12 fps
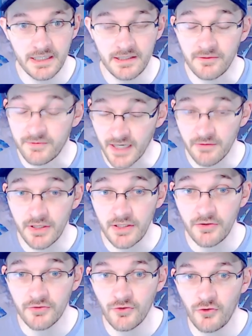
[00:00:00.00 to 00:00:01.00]
It's very
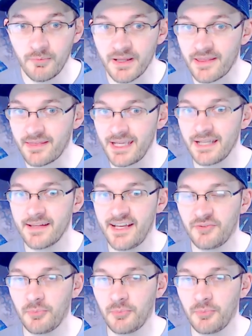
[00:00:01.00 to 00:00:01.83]
useful, but the thing in Last